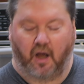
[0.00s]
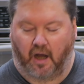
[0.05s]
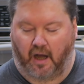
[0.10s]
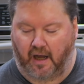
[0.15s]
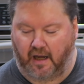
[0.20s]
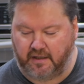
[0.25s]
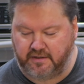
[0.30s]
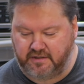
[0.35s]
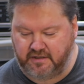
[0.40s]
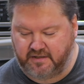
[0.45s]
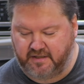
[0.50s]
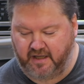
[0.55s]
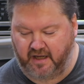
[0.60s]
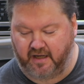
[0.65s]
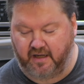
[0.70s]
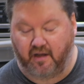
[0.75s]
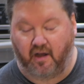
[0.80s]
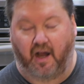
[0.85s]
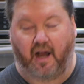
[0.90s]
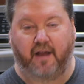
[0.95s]
Uh, just
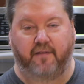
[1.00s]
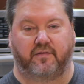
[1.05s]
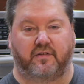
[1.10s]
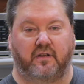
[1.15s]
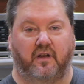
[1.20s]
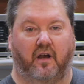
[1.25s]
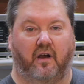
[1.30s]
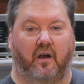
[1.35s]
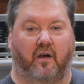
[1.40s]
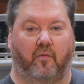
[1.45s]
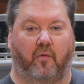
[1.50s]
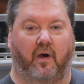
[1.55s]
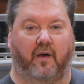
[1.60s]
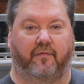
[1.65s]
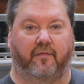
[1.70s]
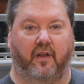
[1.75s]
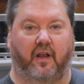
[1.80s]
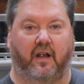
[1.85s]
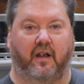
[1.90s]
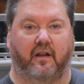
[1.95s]
kidding. I have a, a,
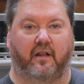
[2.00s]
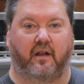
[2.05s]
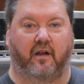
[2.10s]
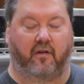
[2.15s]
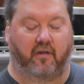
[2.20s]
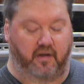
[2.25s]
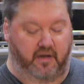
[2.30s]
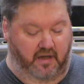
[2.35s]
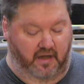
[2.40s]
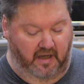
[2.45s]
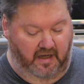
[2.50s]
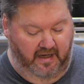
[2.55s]
waffle iron going.